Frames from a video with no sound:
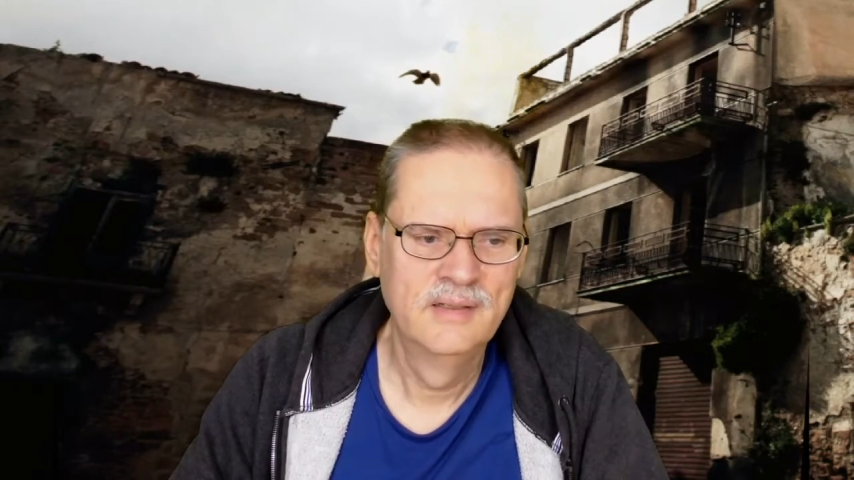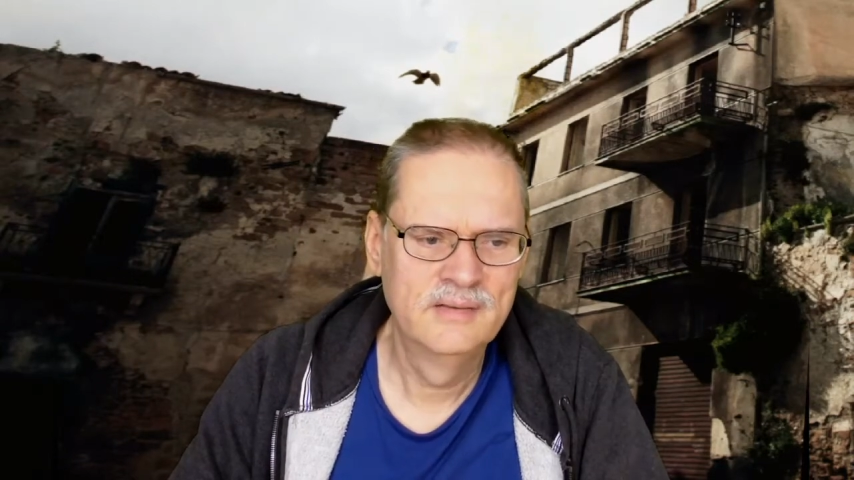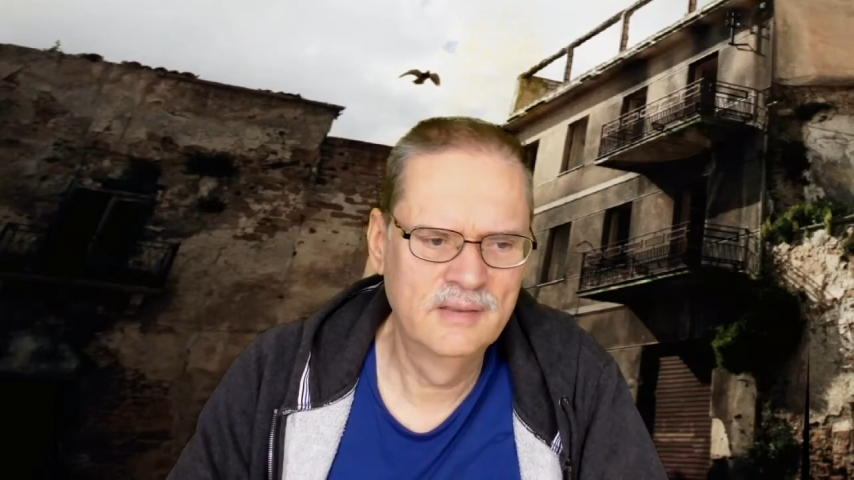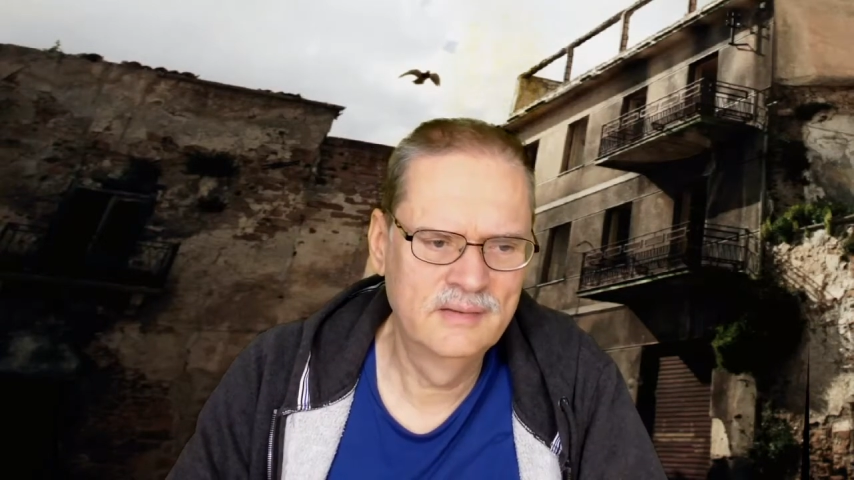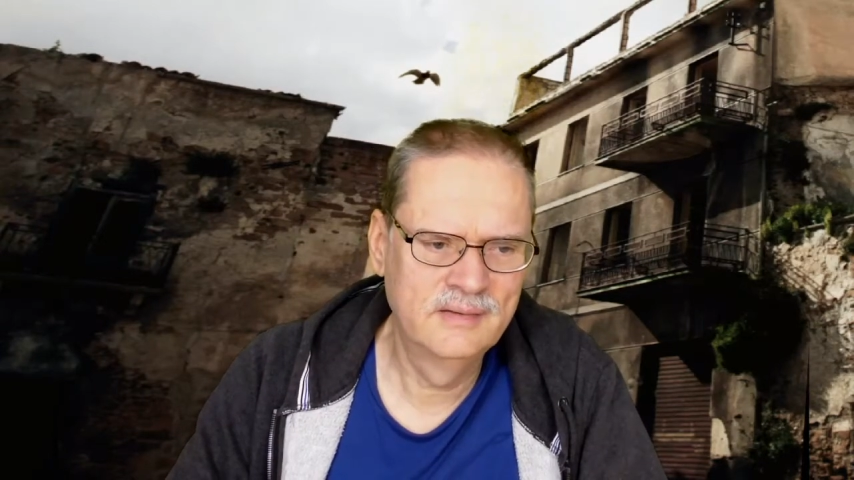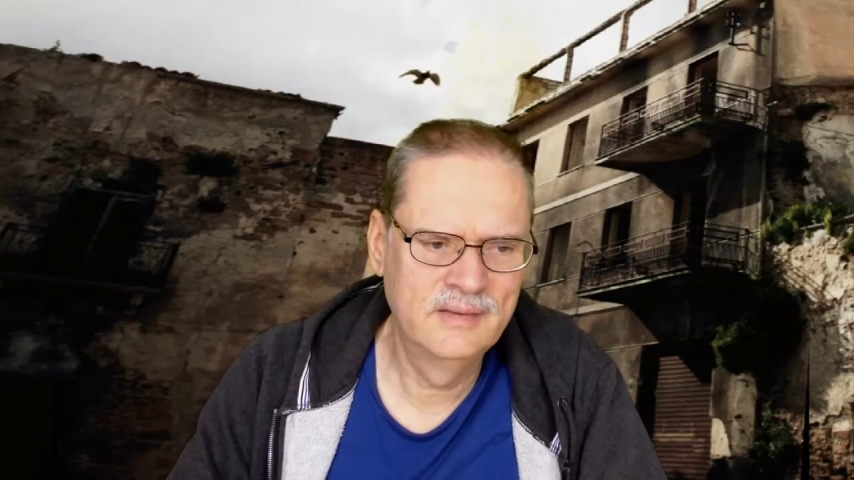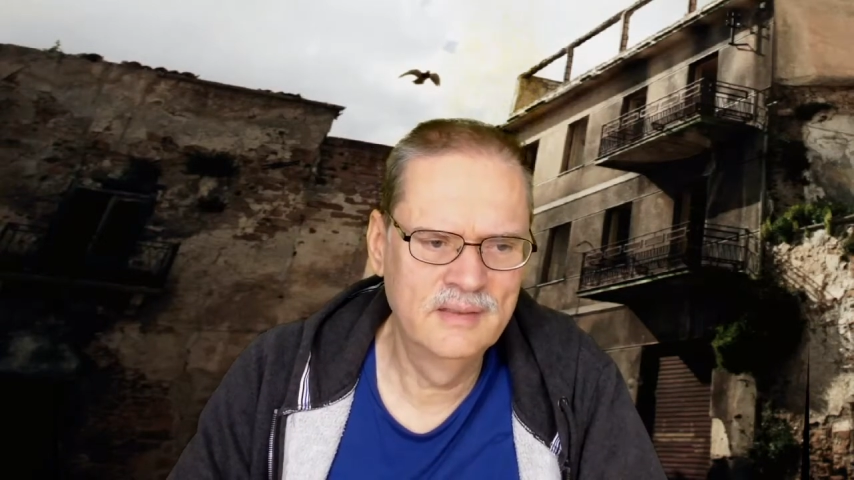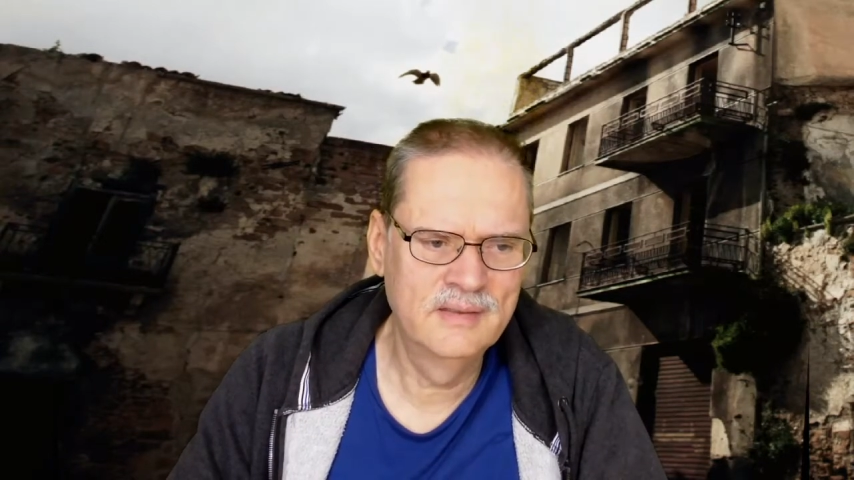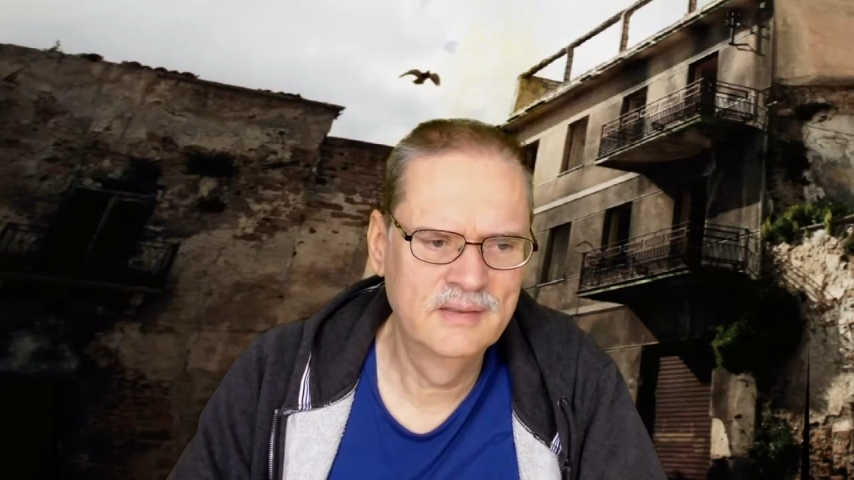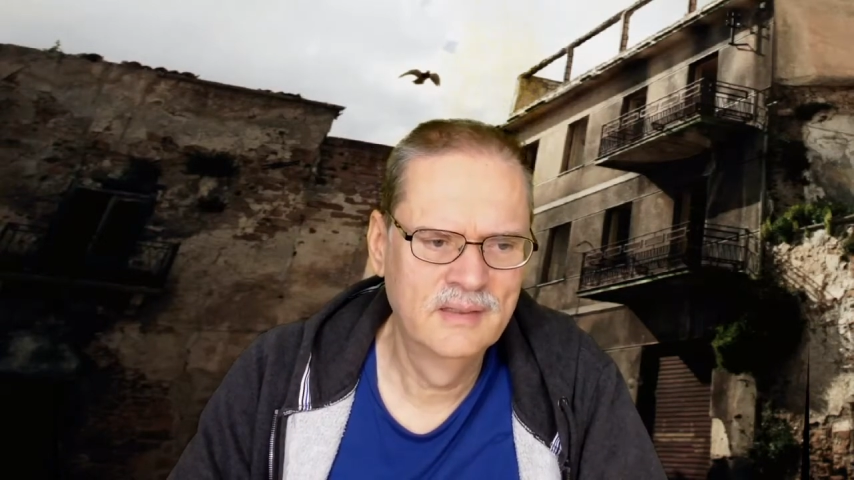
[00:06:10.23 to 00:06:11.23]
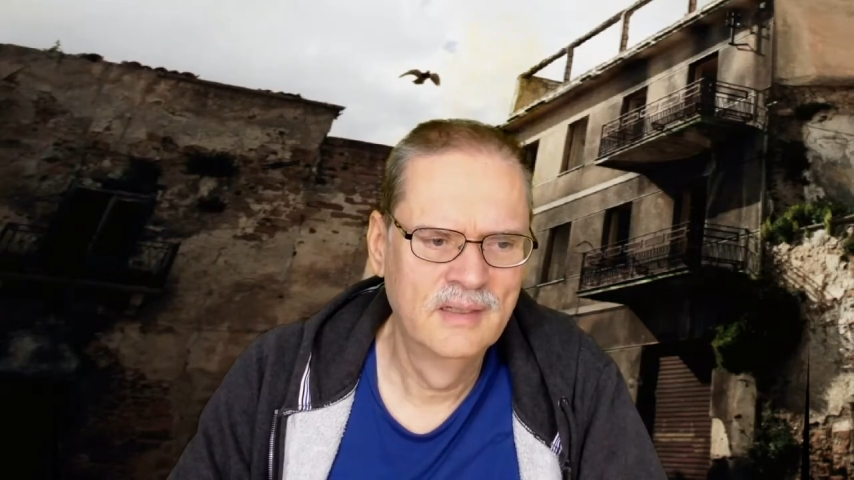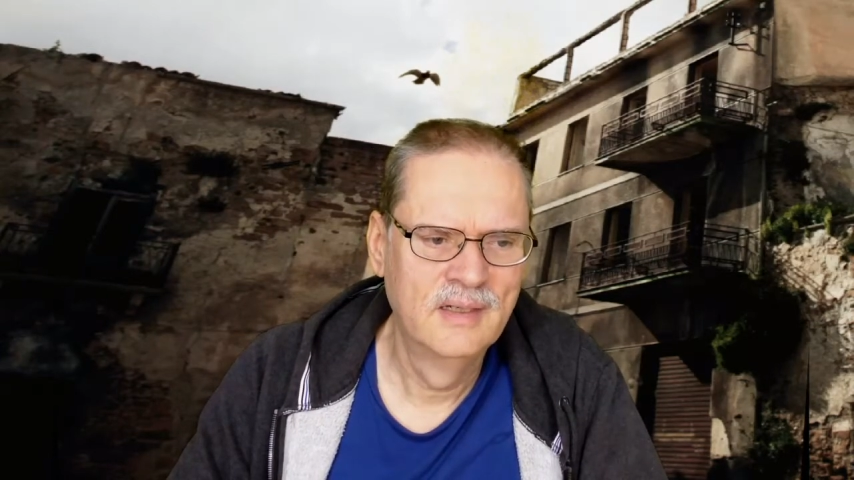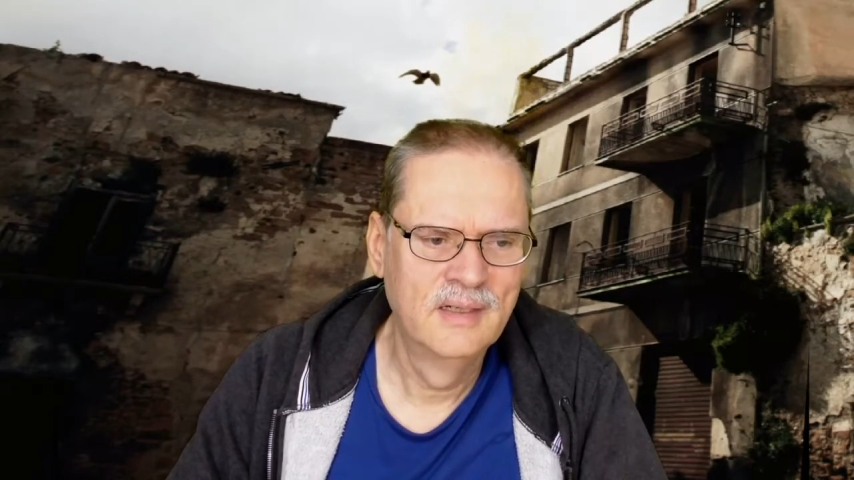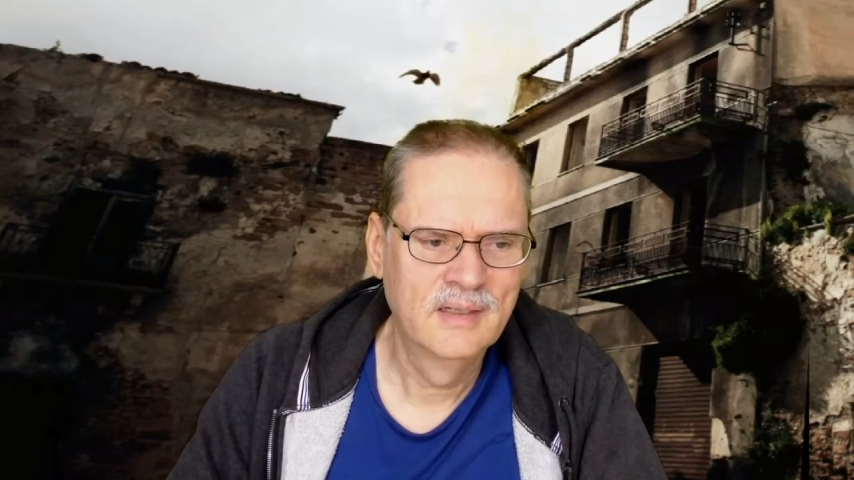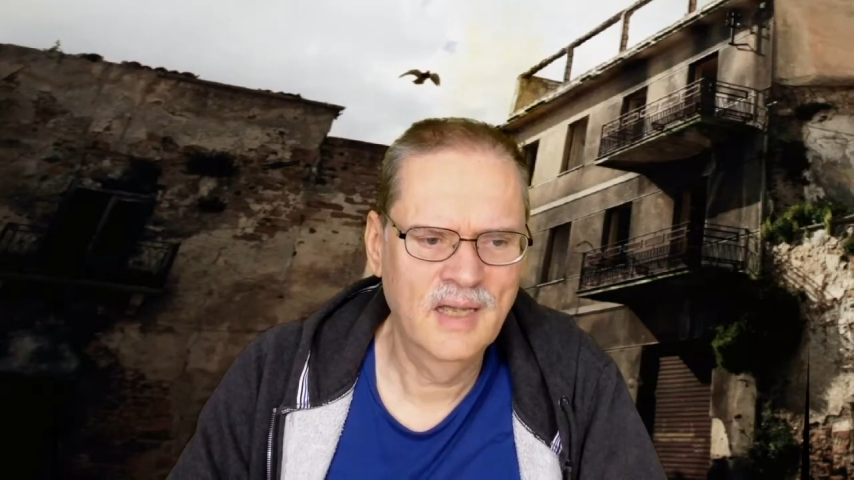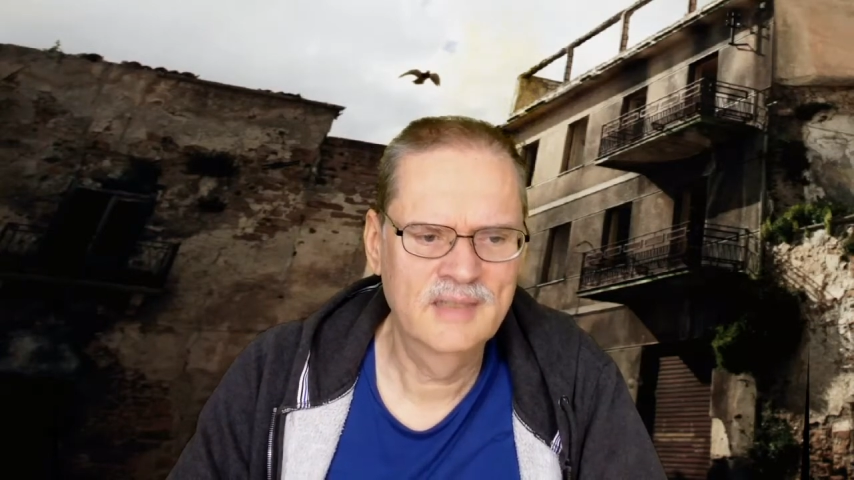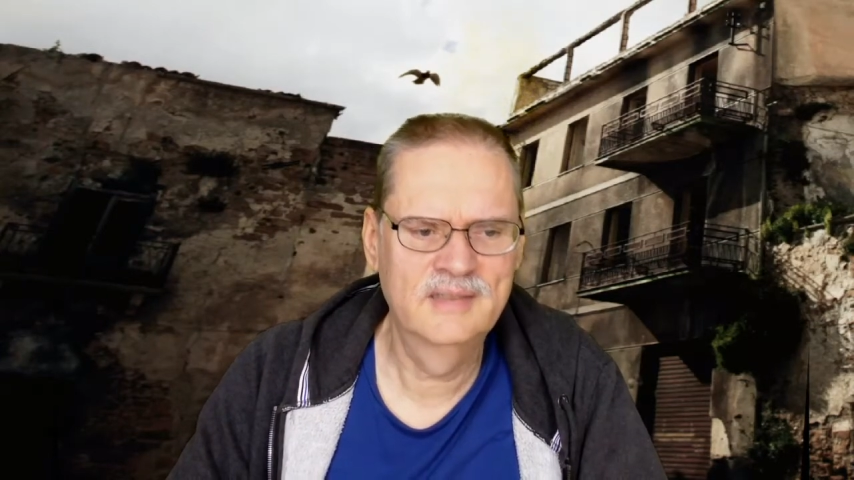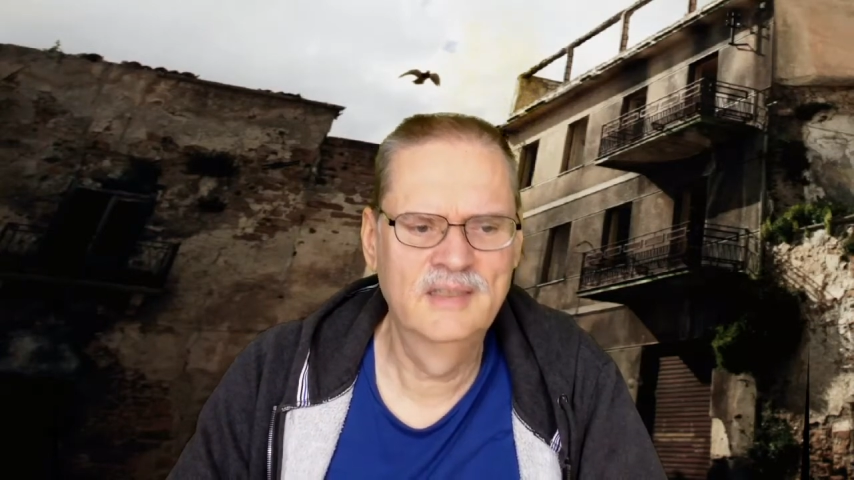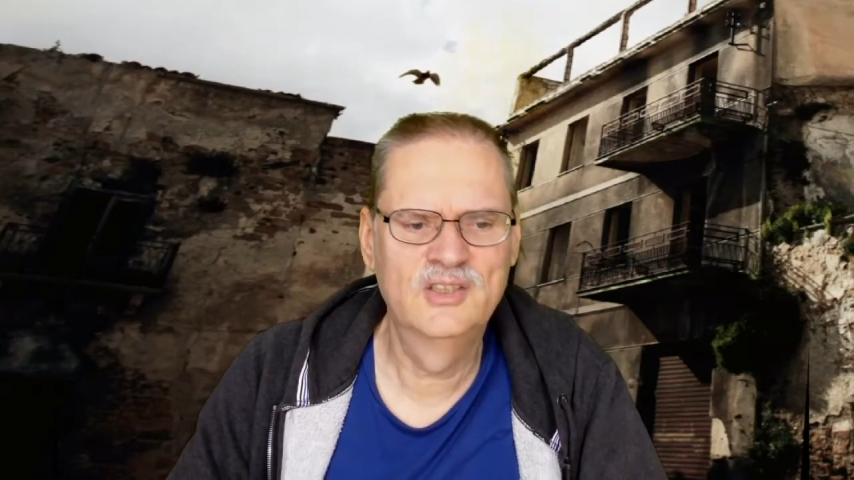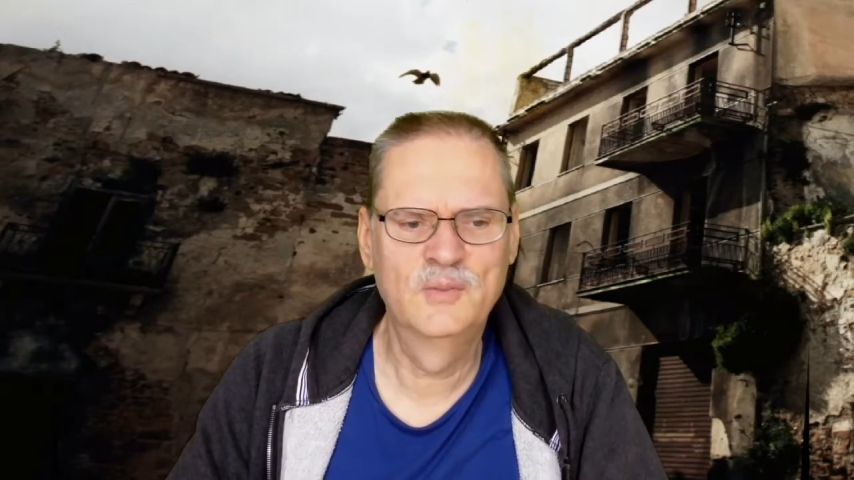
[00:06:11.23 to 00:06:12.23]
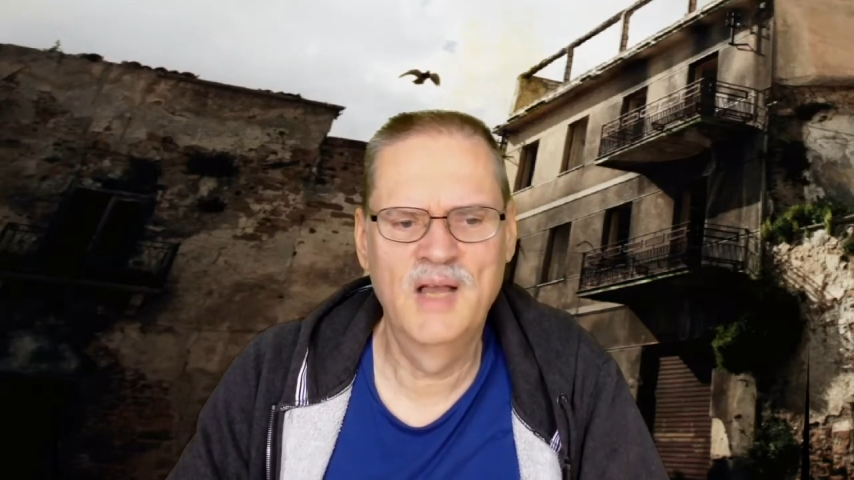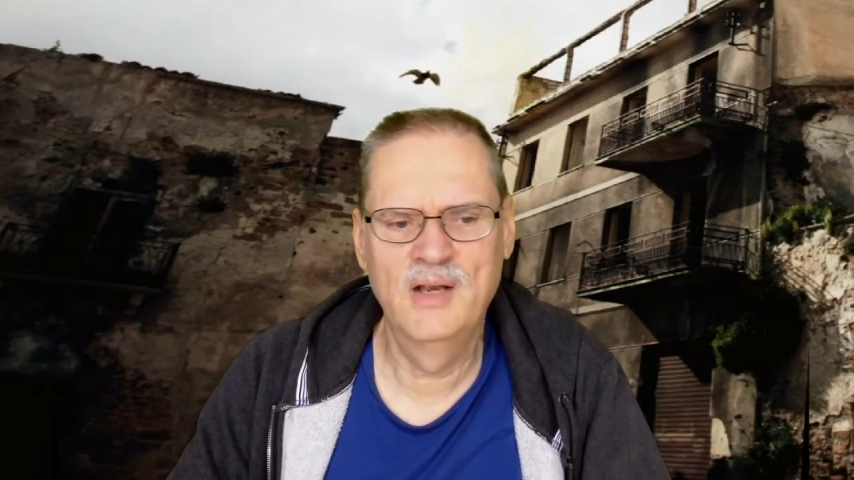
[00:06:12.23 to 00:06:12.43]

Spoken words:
the disgusting smell